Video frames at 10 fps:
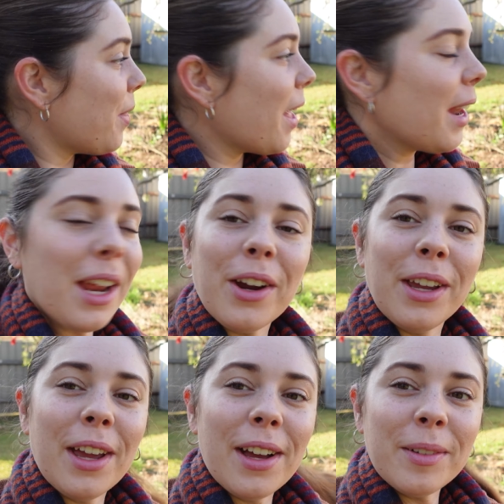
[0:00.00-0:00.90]
that
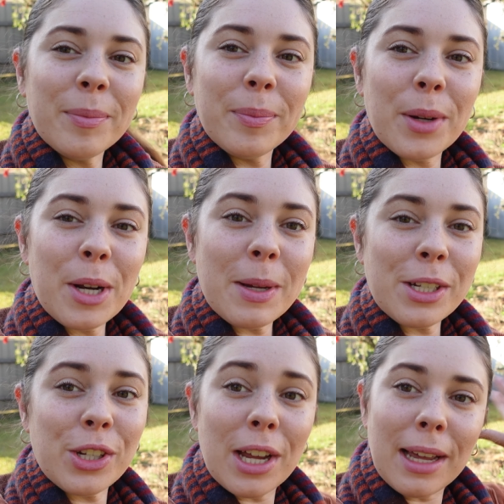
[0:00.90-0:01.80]
area pretty
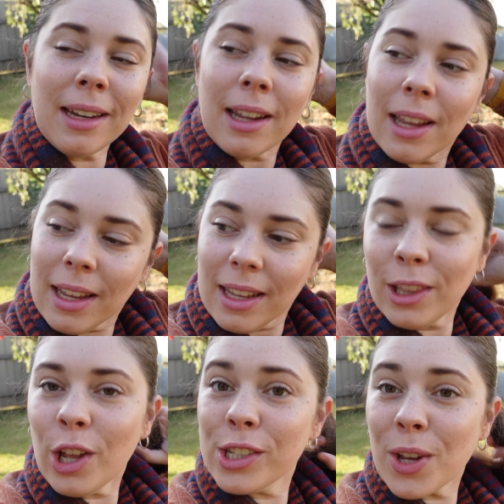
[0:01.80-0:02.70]
much done.
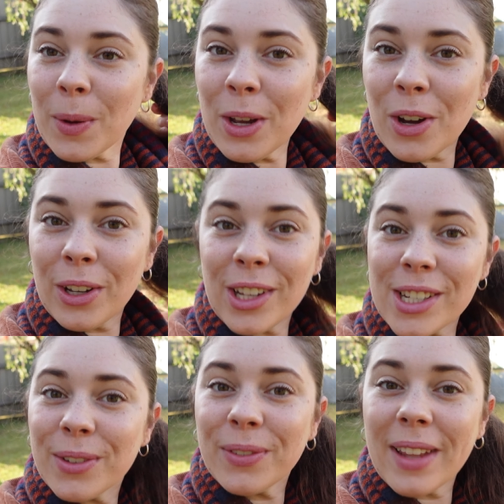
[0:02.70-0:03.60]
Lots going on,
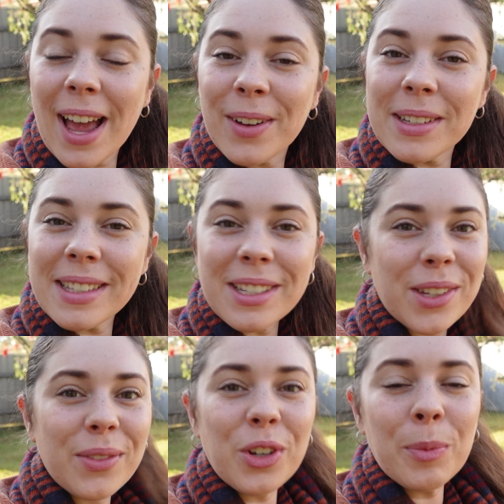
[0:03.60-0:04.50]
lots of flowers, lots
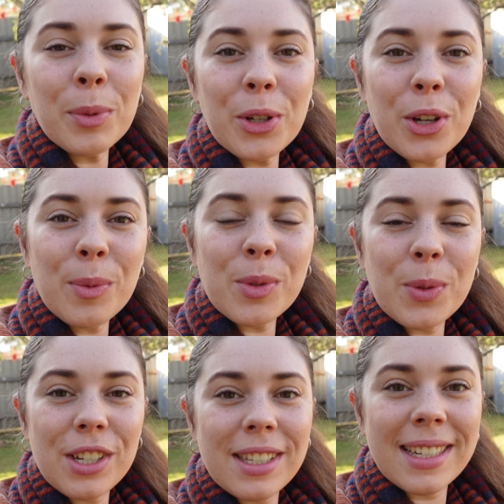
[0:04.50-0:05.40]
of new blooms,
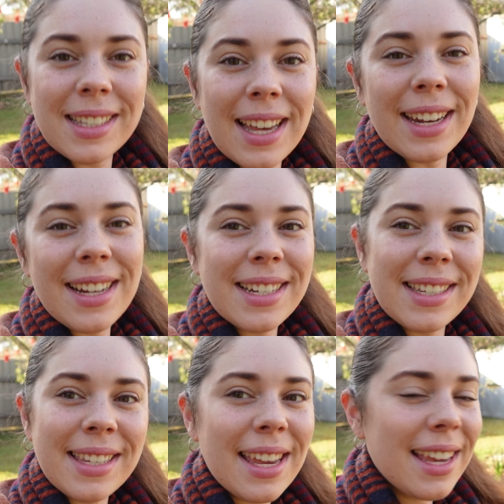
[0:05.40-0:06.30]
which is exciting to
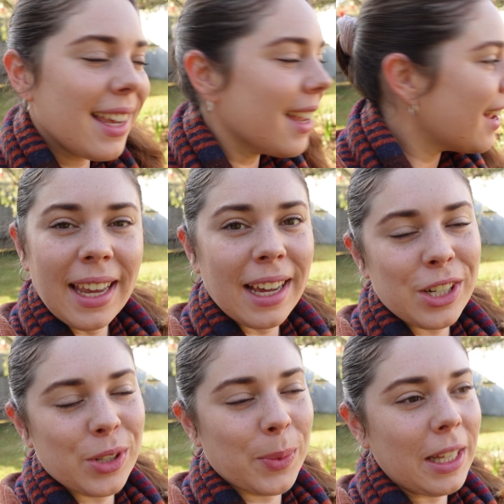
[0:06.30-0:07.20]
see. Yeah, I
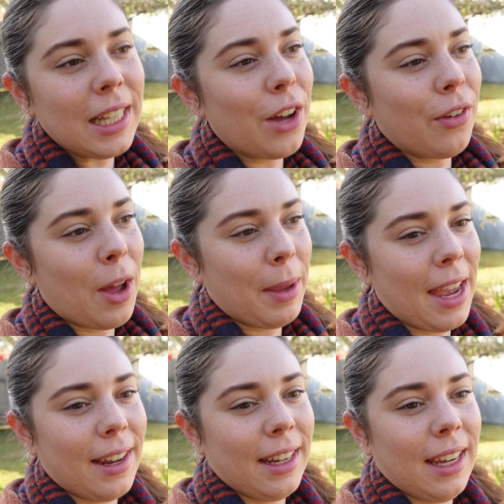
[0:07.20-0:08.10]
just really love coming
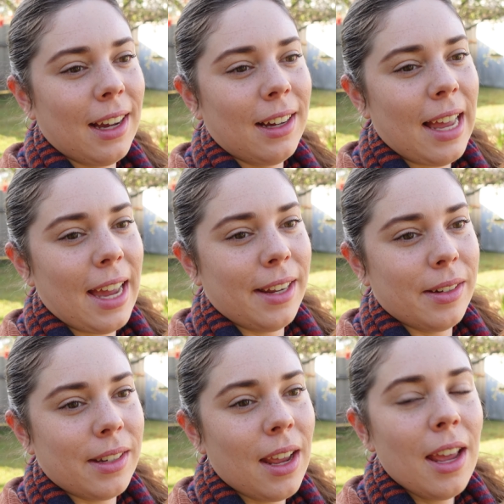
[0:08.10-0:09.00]
out here
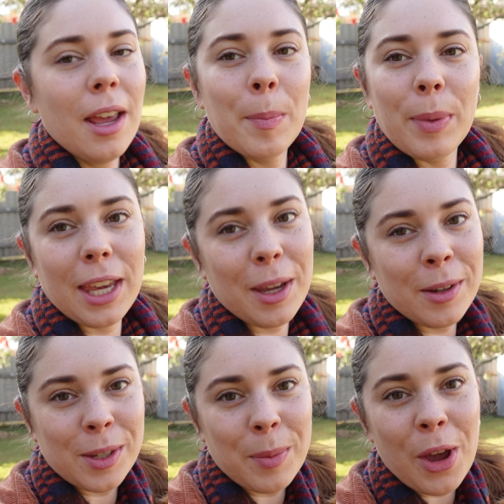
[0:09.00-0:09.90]
and
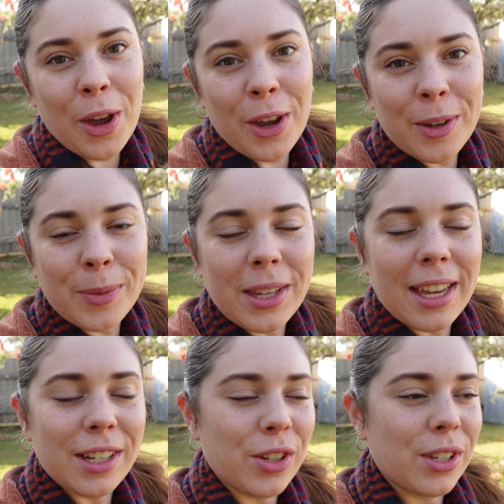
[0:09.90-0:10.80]
picking some herbs
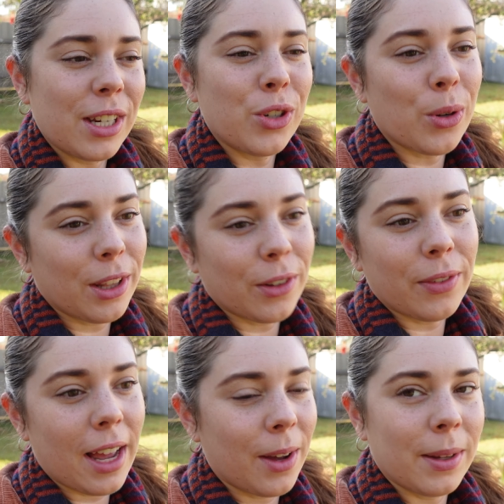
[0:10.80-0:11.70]
and just enjoying the
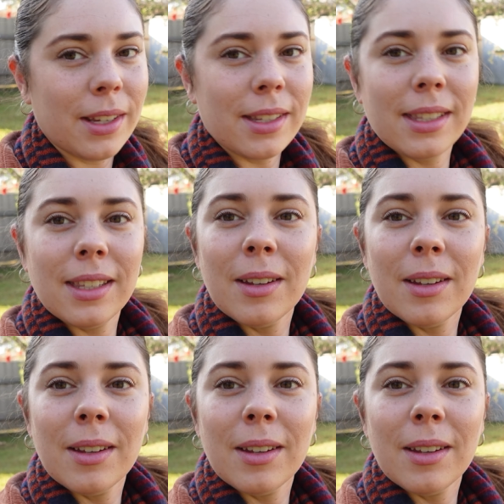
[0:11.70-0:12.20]
flowers.